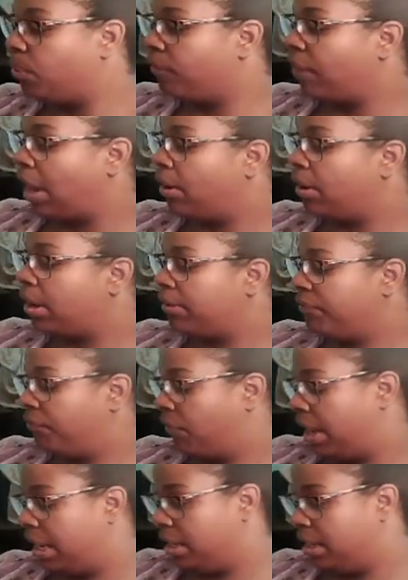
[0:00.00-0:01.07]
were very
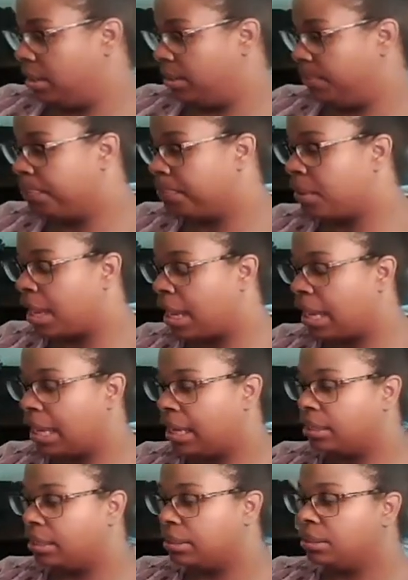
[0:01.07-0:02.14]
afraid
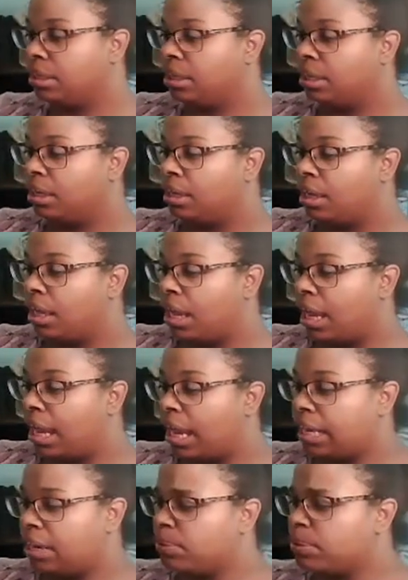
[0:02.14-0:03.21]
and
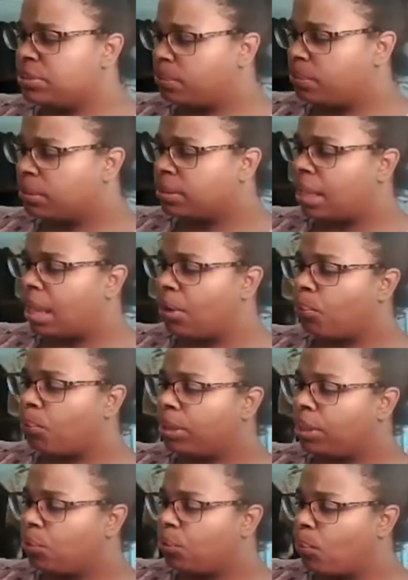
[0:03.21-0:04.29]
and it was something that
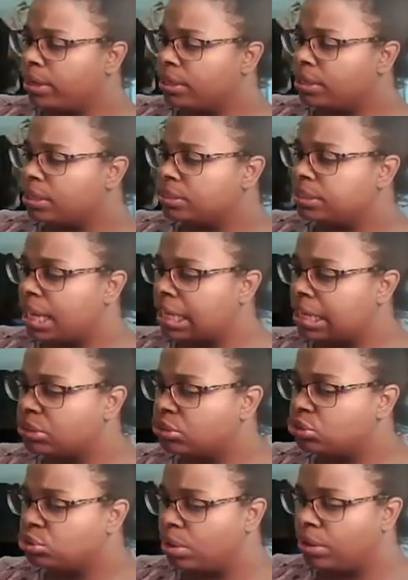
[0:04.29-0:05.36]
really wanted to take
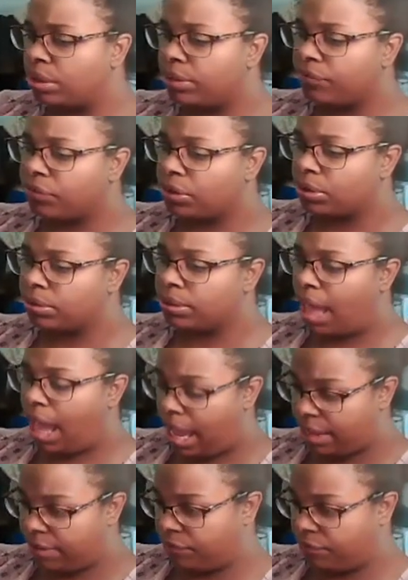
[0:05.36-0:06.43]
control of your
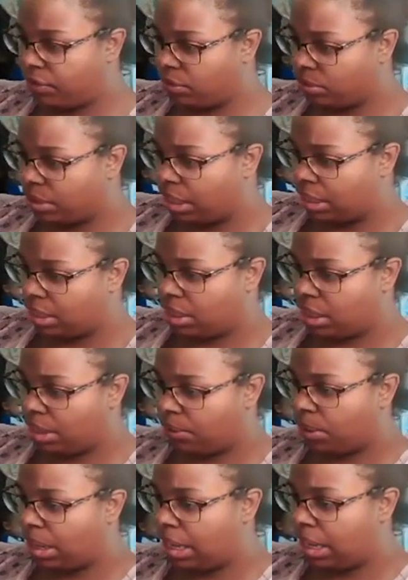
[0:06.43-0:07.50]
life. You
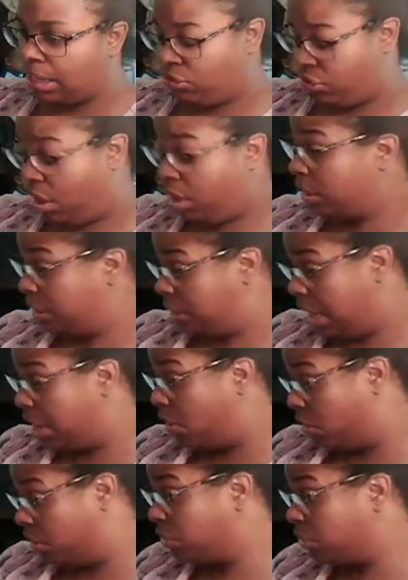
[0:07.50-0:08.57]
it it started to take
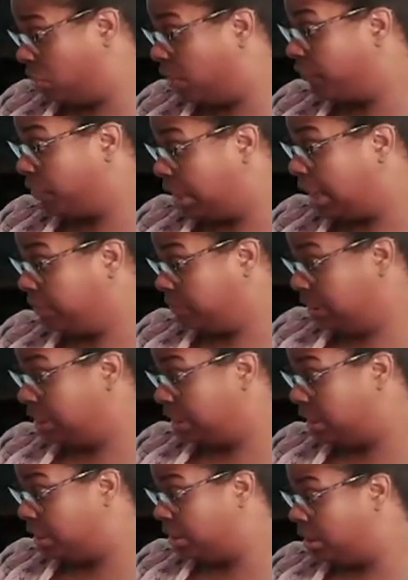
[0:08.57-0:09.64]
control of your life,
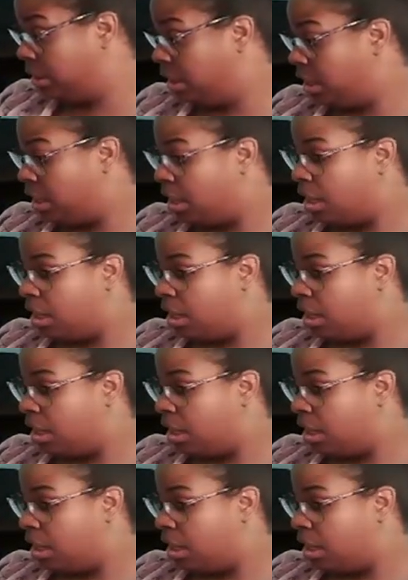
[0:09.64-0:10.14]
didn't it? Yeah.